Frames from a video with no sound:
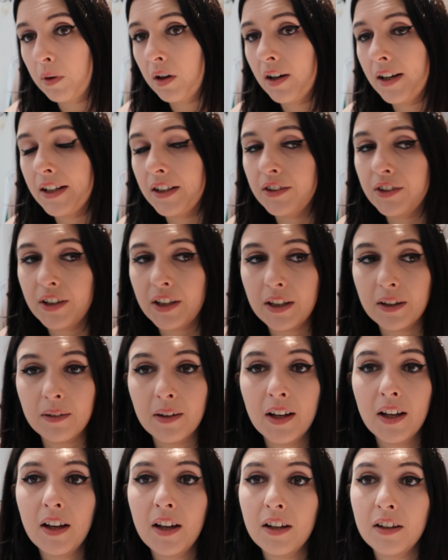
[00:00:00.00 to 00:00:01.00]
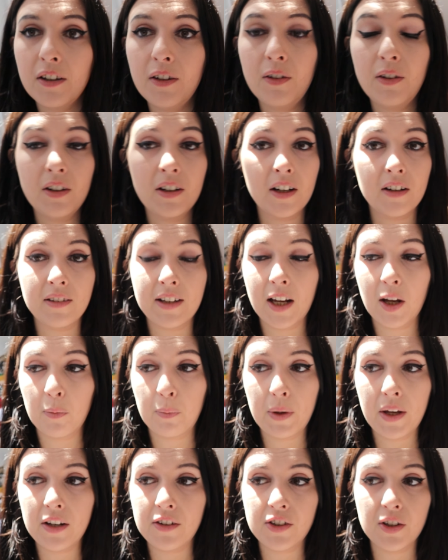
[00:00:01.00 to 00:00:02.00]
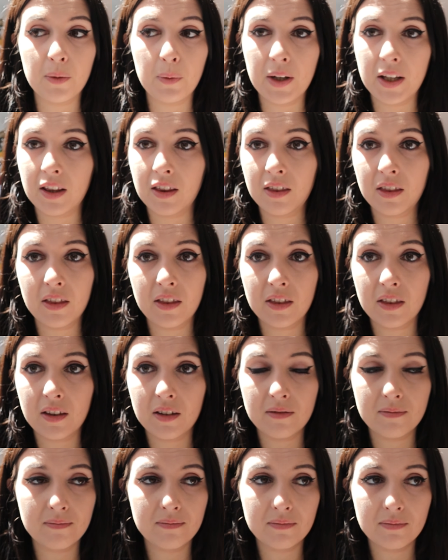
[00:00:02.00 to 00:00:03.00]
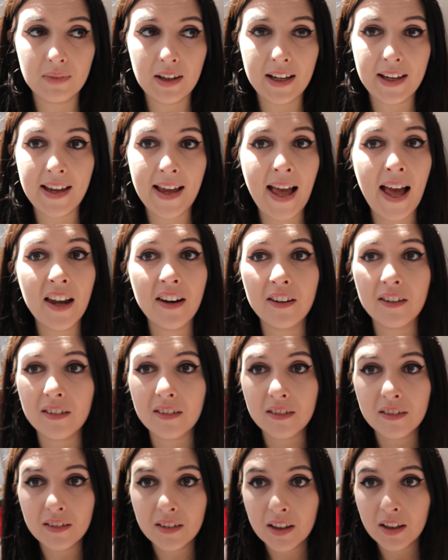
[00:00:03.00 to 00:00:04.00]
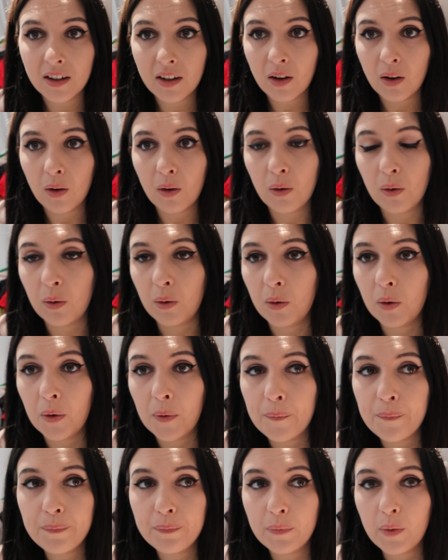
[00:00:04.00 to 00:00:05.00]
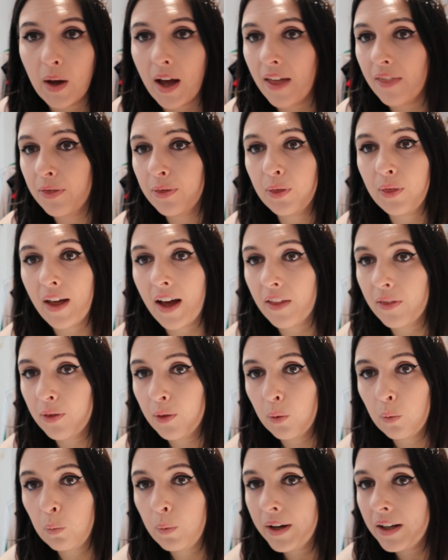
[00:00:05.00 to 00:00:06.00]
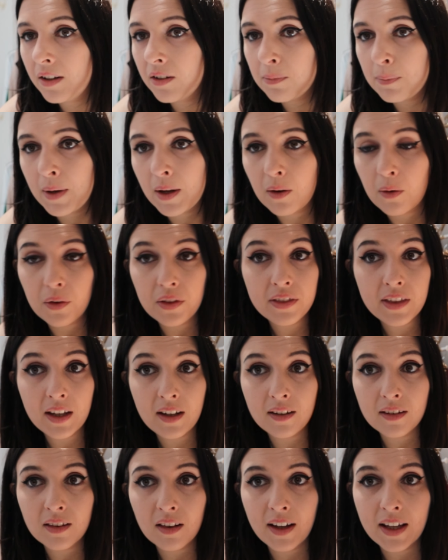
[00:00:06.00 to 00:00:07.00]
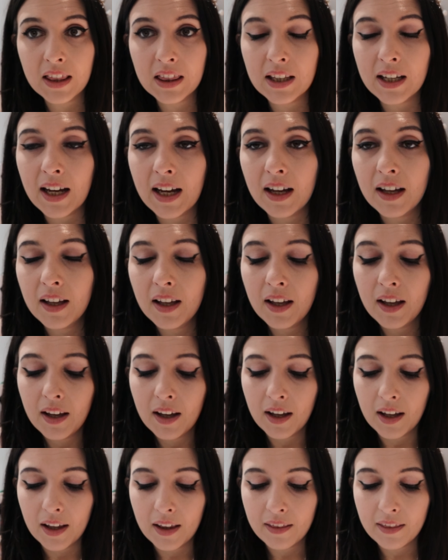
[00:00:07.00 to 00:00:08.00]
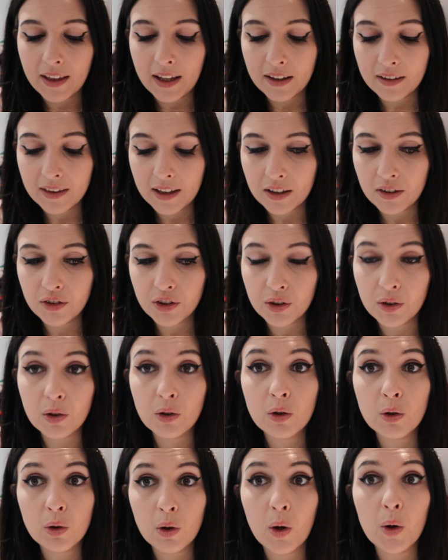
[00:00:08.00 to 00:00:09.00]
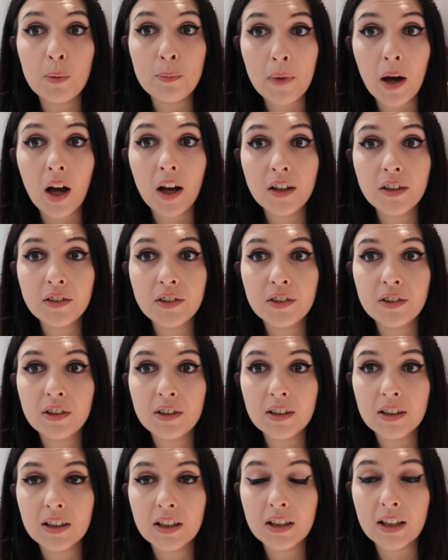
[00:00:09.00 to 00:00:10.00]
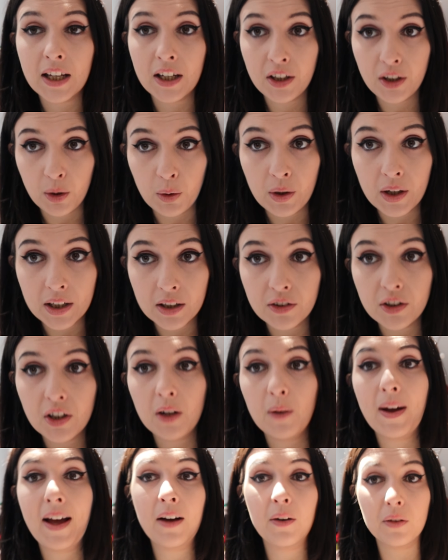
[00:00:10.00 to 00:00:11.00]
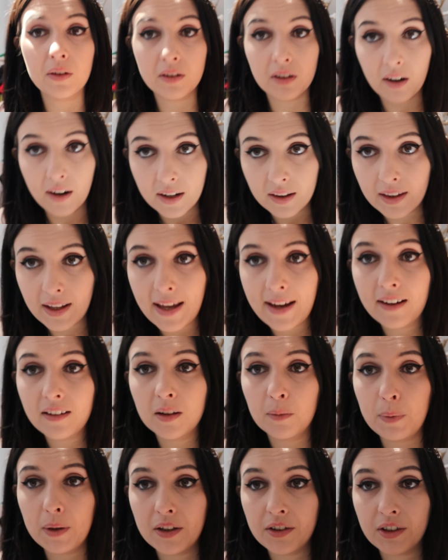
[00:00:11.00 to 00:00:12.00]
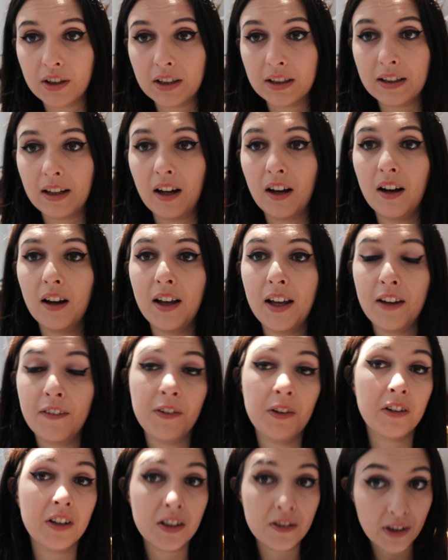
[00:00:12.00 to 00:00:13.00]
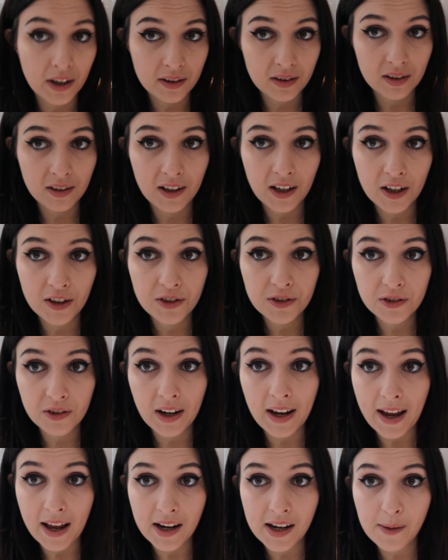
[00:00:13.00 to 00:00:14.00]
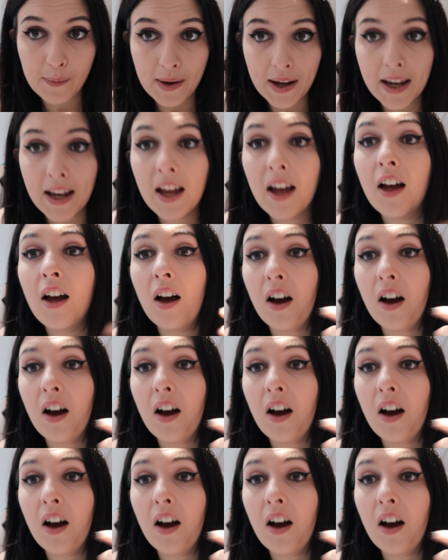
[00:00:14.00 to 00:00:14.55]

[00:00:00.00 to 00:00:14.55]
behind you. You know, take a picture with a cannon or at the windmill, things like that. There's just so much that you can do outside the exhibition that, if you're interested in history anyway,